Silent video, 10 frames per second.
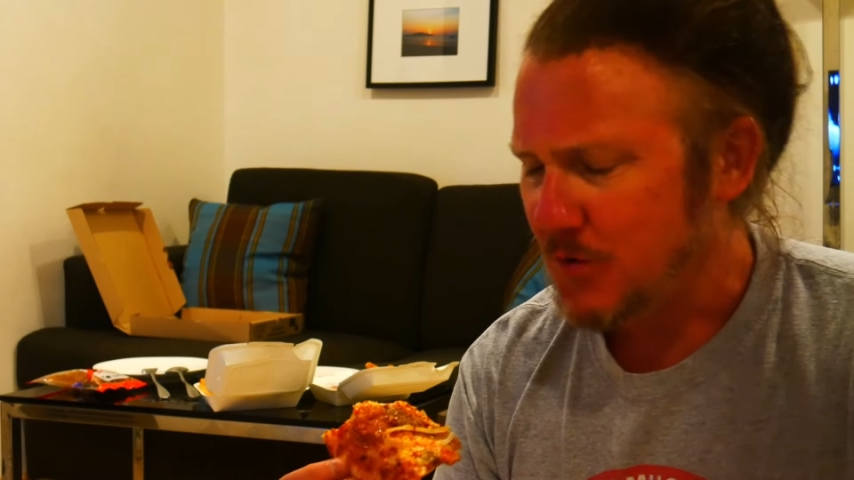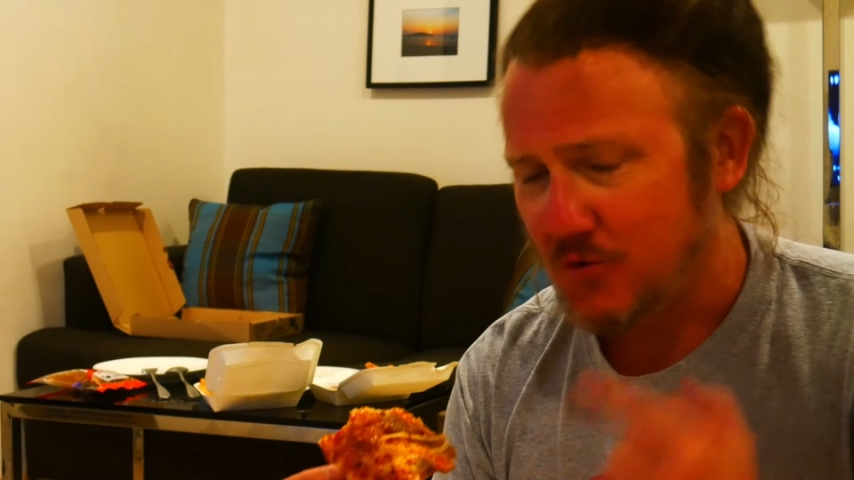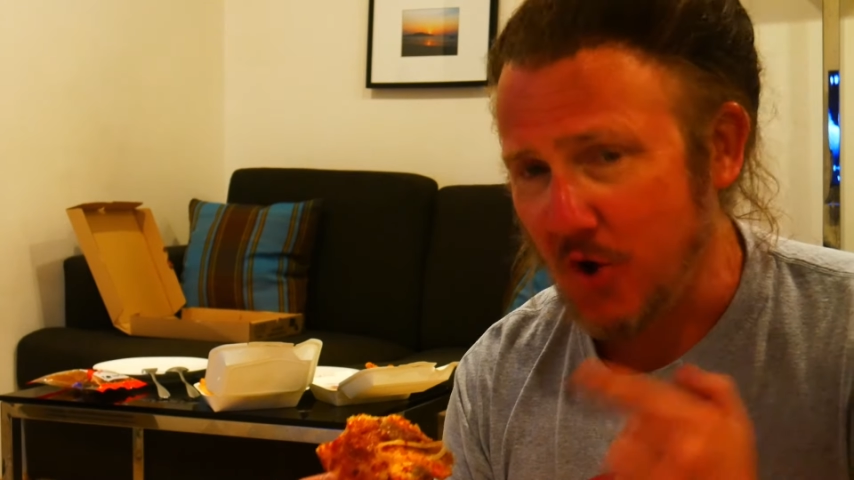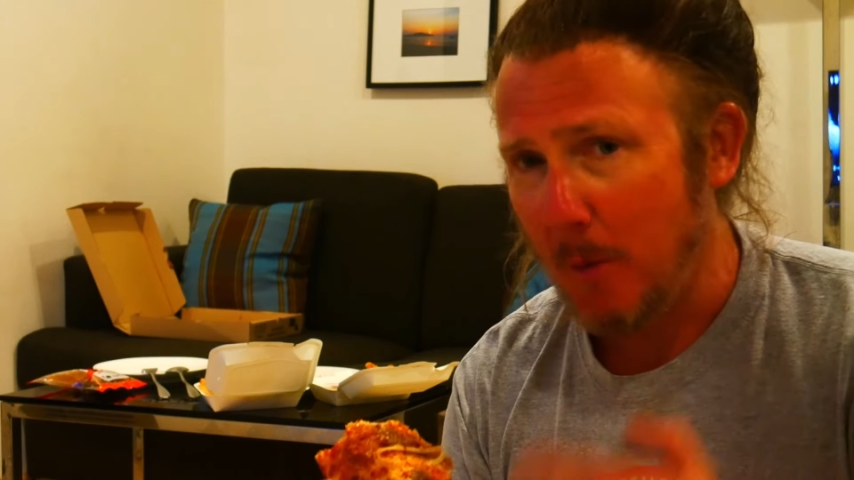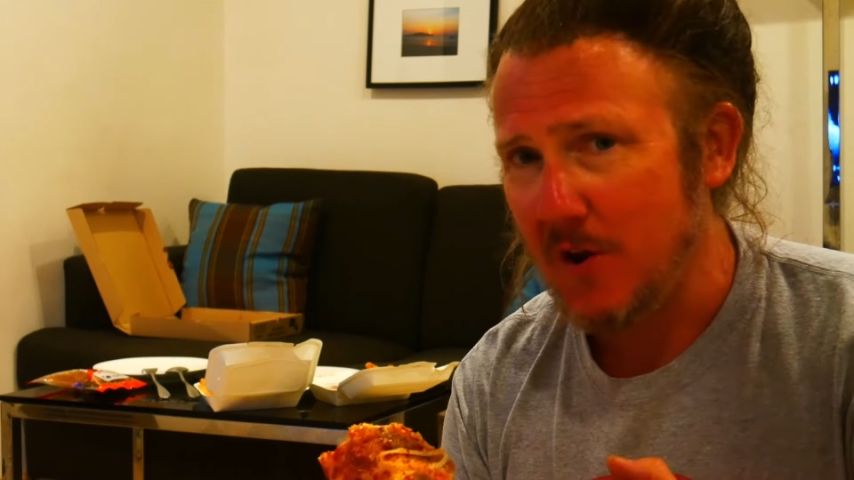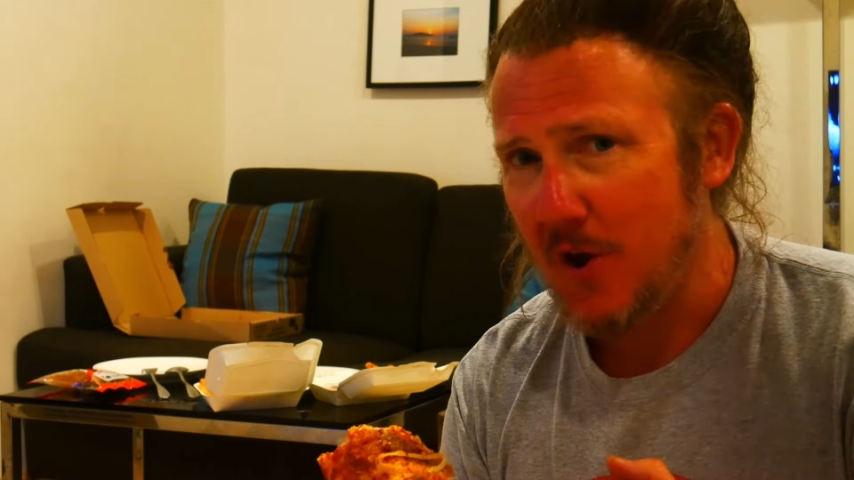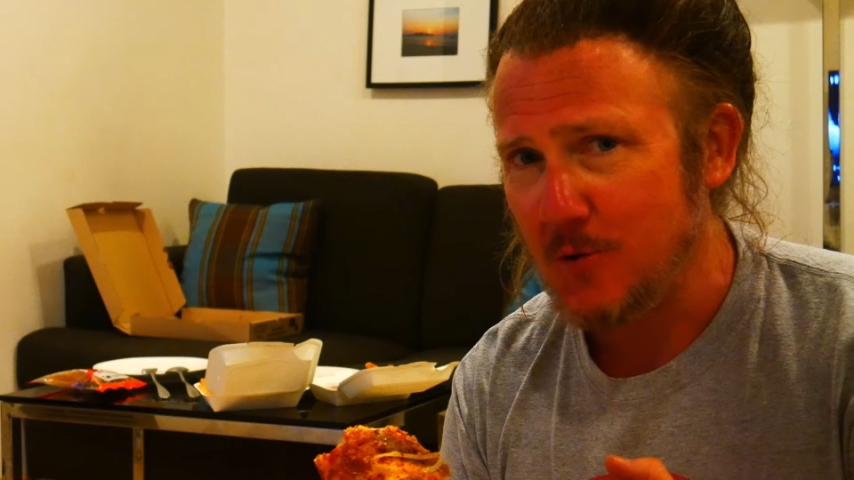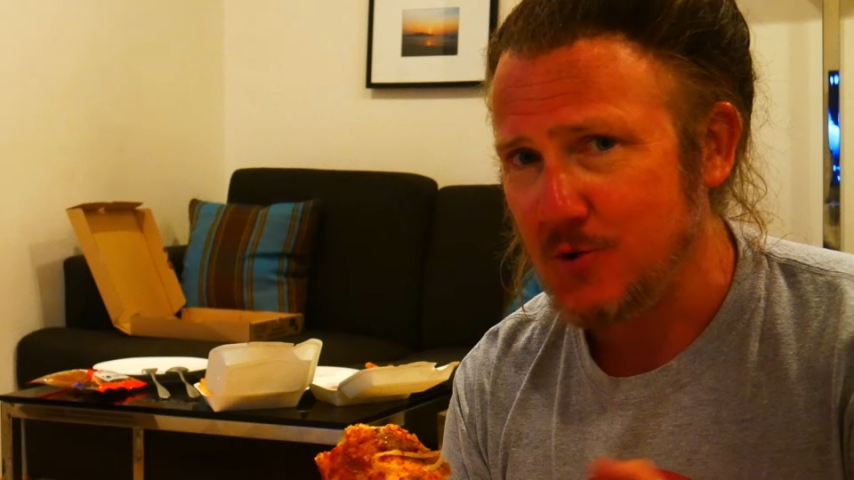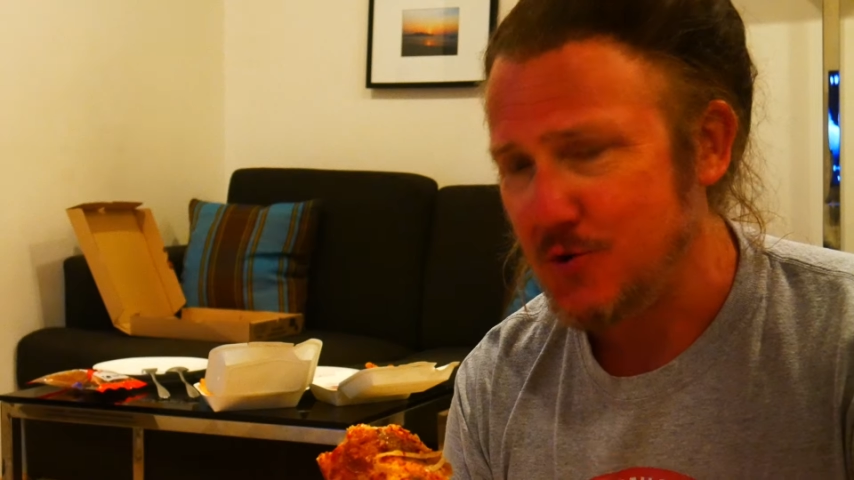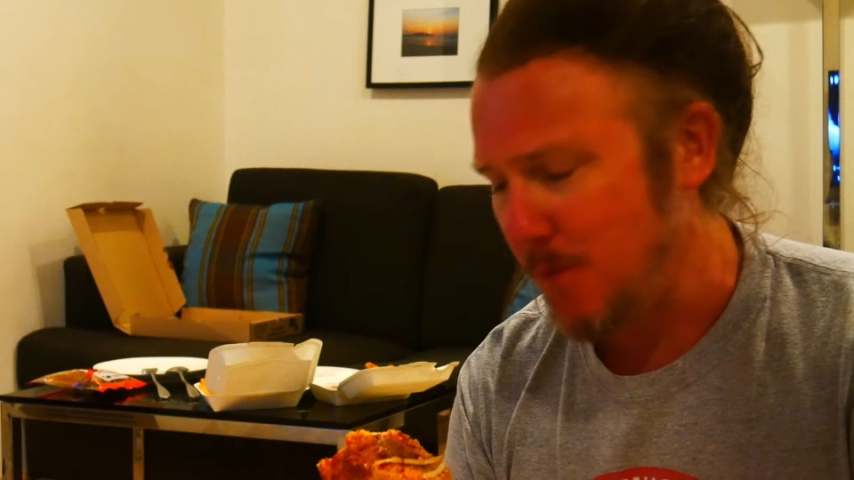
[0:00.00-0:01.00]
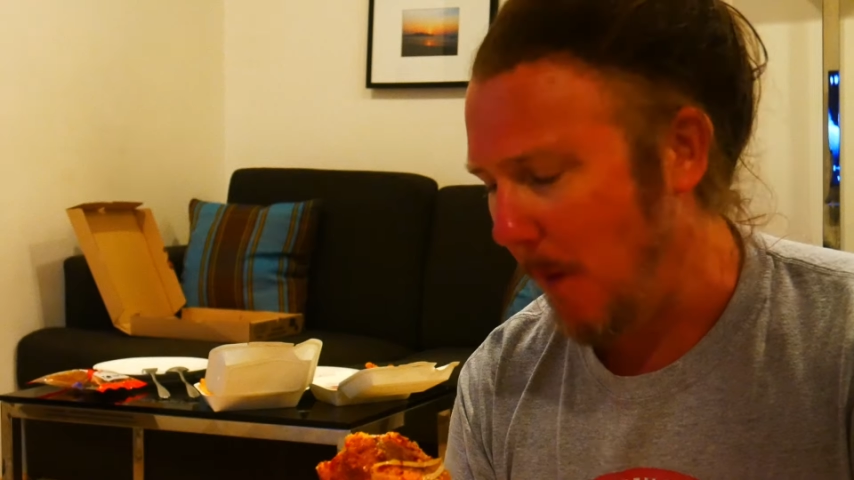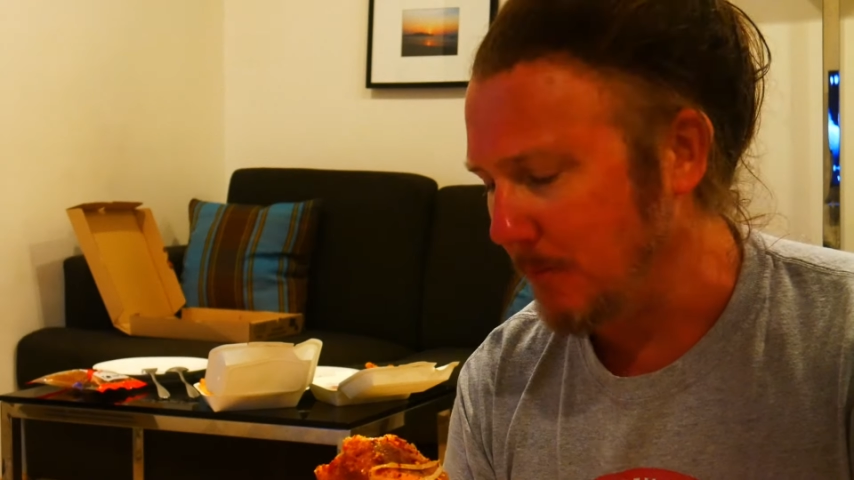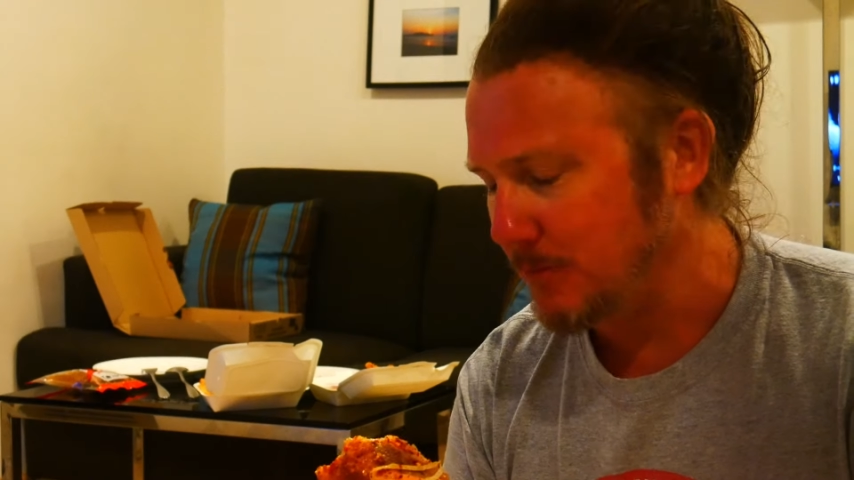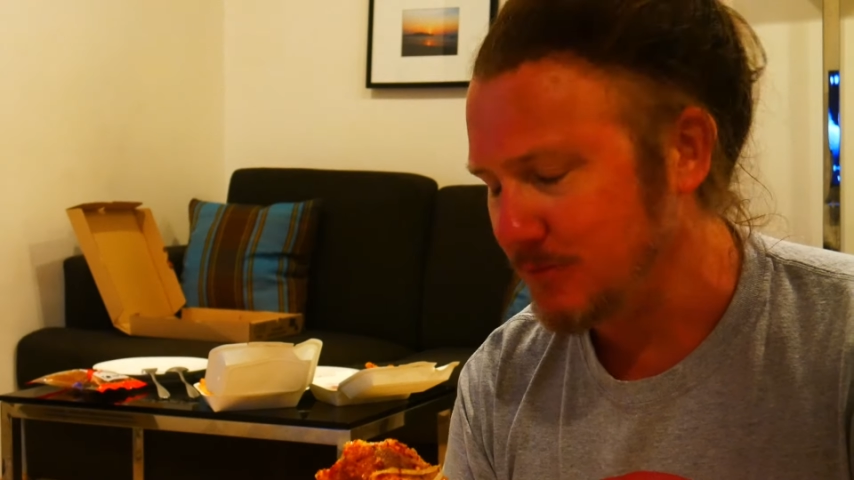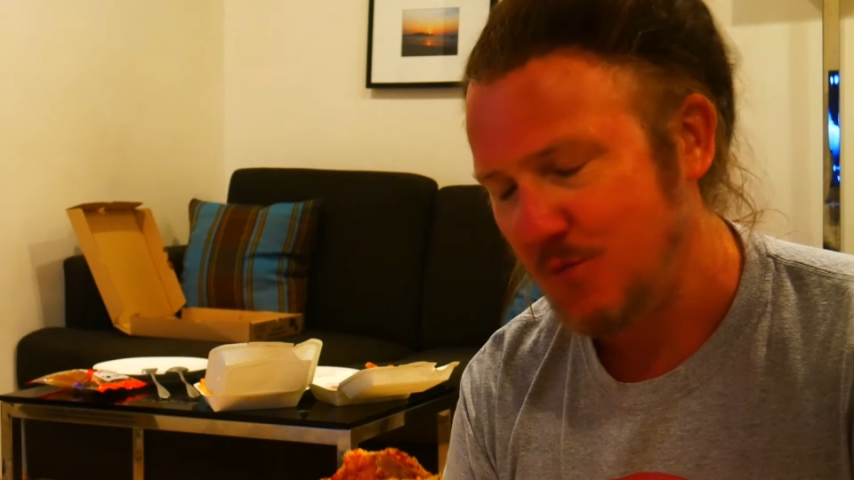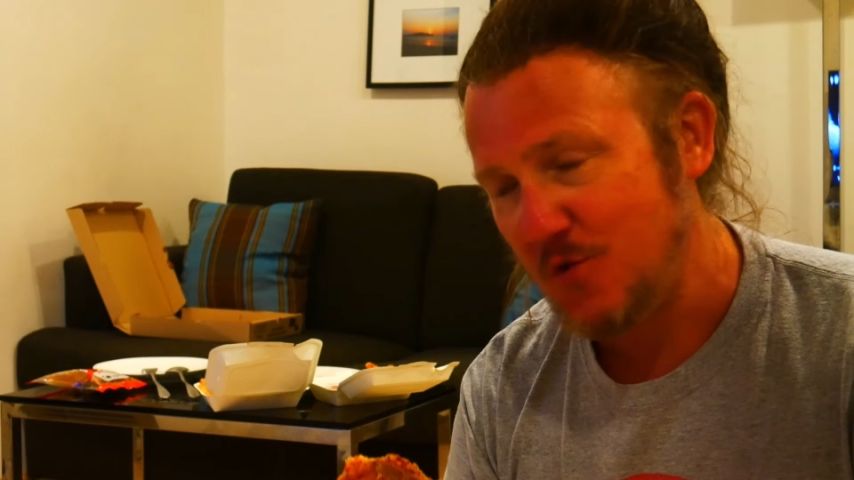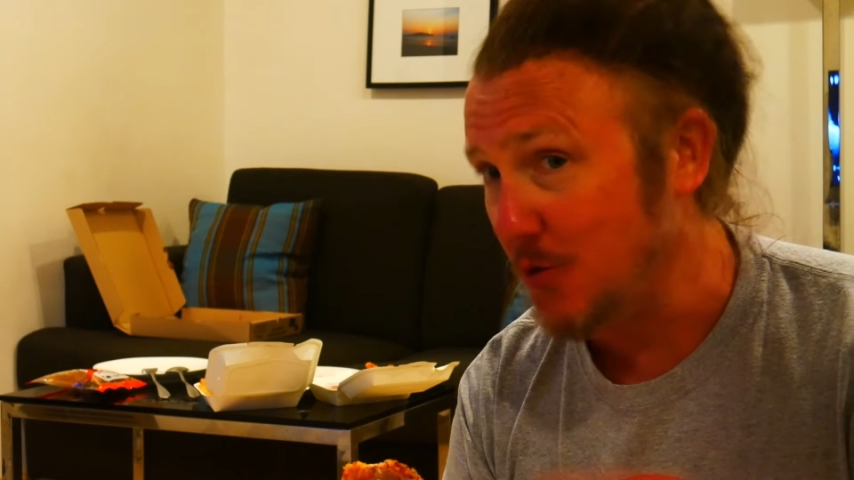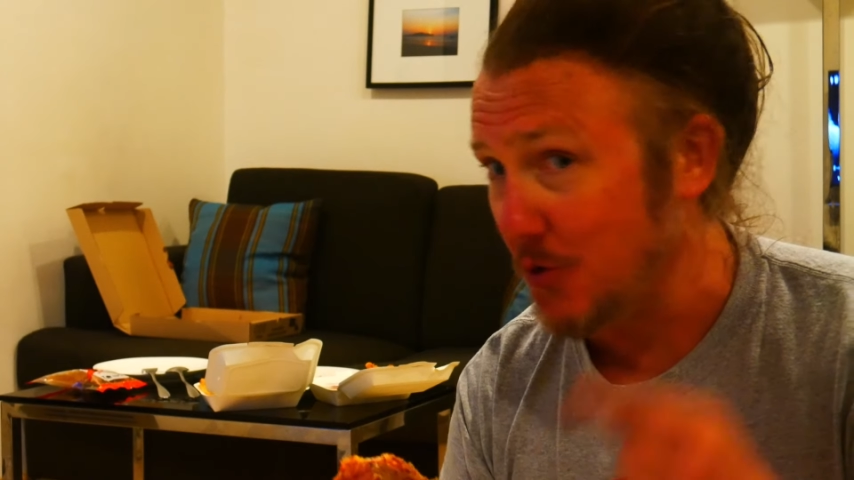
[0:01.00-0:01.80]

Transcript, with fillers: Domino's, you